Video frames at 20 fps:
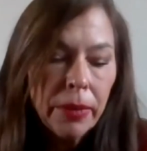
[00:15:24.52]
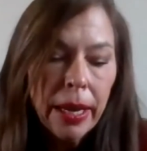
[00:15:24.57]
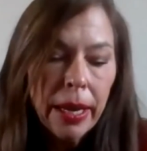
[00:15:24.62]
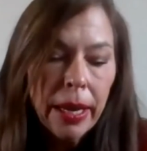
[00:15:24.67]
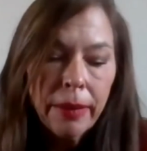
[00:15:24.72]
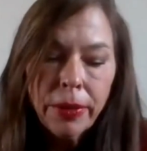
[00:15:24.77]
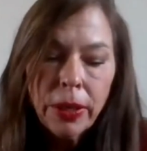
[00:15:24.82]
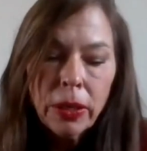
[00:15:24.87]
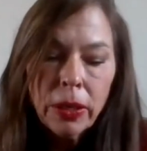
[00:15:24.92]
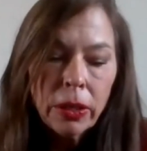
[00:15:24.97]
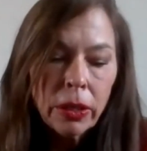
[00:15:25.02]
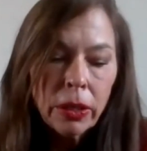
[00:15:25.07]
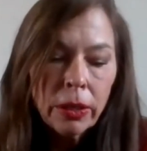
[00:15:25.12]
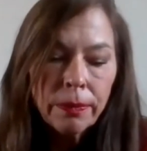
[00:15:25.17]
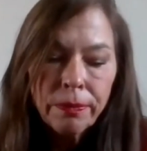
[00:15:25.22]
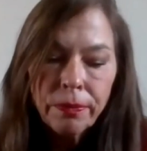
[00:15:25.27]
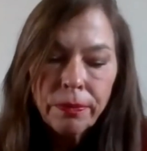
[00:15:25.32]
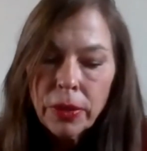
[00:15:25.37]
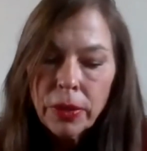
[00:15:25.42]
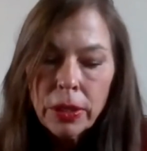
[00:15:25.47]
If
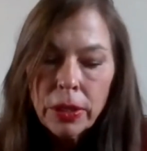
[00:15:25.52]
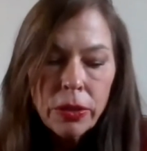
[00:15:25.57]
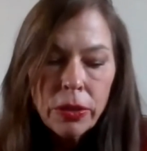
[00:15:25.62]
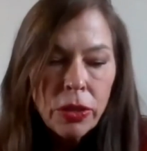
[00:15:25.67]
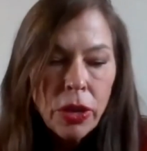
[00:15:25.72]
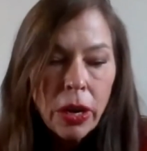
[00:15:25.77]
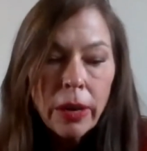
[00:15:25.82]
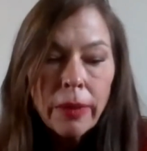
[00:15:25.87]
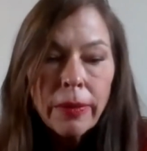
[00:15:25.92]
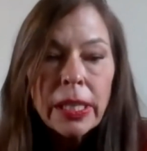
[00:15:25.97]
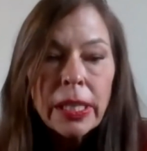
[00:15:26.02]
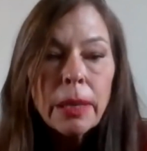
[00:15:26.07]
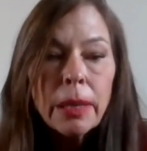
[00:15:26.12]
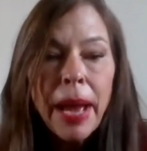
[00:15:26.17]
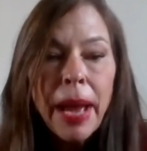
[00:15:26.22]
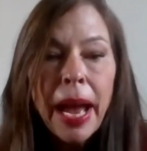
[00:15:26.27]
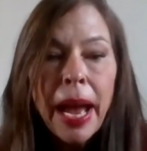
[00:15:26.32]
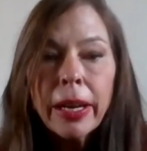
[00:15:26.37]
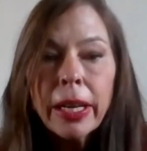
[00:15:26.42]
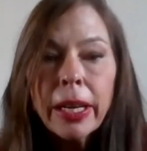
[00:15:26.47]
you're nervous
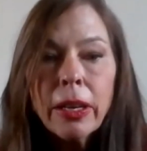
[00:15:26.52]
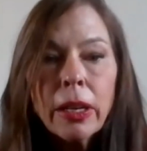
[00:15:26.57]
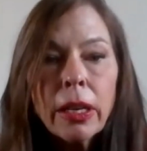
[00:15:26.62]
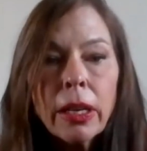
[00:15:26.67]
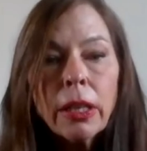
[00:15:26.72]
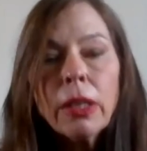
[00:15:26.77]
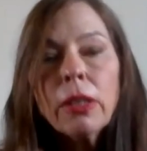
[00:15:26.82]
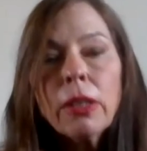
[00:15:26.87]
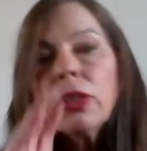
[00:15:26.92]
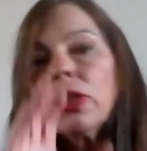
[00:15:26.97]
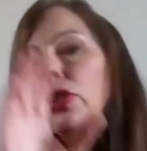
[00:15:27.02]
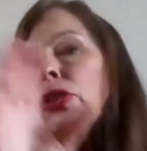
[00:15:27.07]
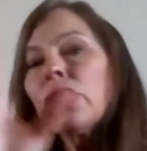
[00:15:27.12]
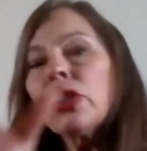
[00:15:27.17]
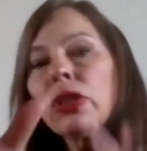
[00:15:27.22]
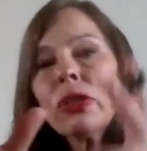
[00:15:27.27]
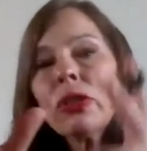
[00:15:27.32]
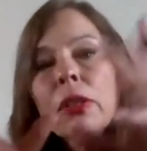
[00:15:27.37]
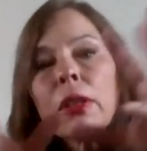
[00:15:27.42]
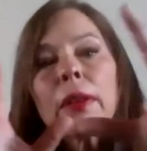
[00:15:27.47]
about it, you can use
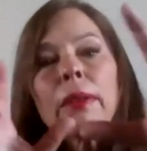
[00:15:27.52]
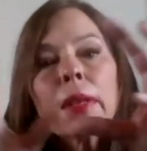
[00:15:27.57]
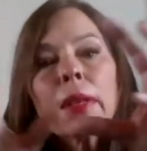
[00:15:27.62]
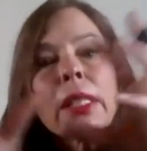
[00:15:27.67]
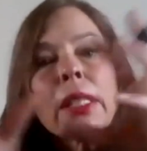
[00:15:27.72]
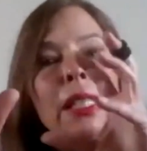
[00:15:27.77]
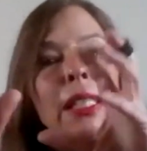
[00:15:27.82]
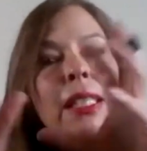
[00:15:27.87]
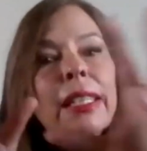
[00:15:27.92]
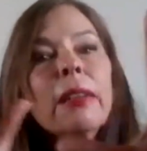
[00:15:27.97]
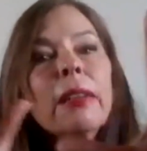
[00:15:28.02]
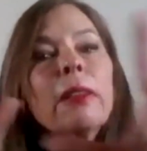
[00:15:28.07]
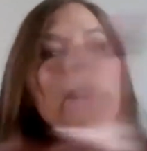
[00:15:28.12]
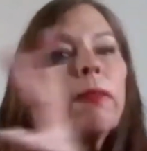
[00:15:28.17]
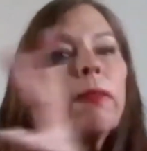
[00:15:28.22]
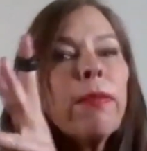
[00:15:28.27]
still